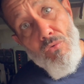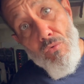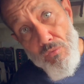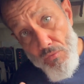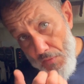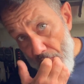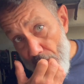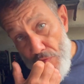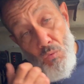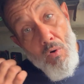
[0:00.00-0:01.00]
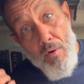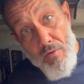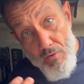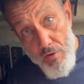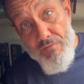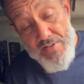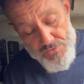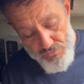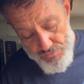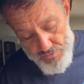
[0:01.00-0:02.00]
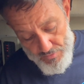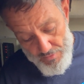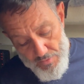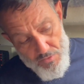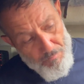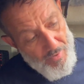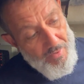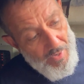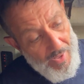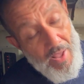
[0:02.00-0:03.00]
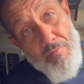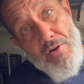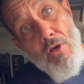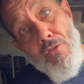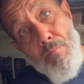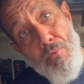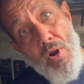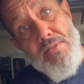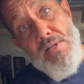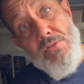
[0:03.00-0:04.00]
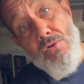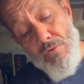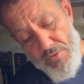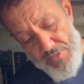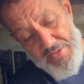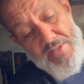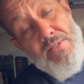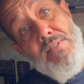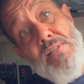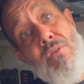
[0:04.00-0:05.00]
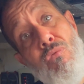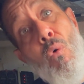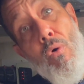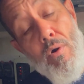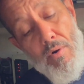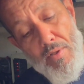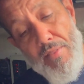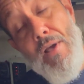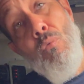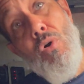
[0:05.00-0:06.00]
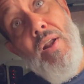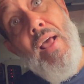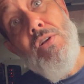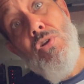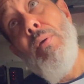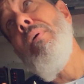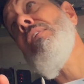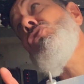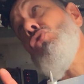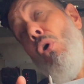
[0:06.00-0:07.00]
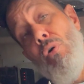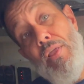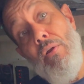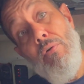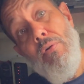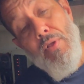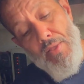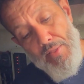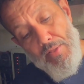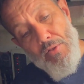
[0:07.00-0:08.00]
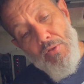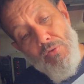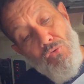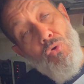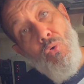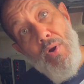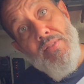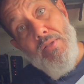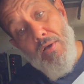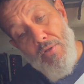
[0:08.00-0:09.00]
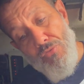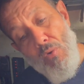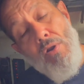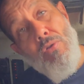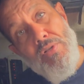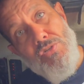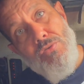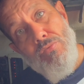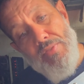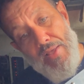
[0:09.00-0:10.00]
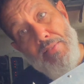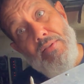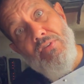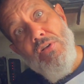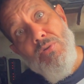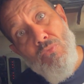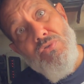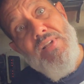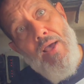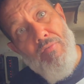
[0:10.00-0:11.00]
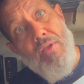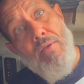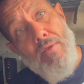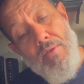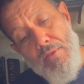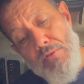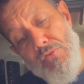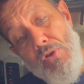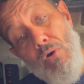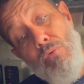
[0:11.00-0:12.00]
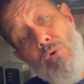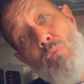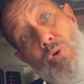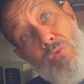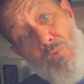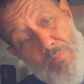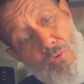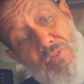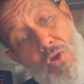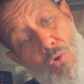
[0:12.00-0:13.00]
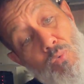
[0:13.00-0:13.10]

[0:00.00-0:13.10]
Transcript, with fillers: to our vessels. But I have another processor, an EEC-4, that we're gonna actually install here to correct the throttle issue that this customer was having. So we removed the old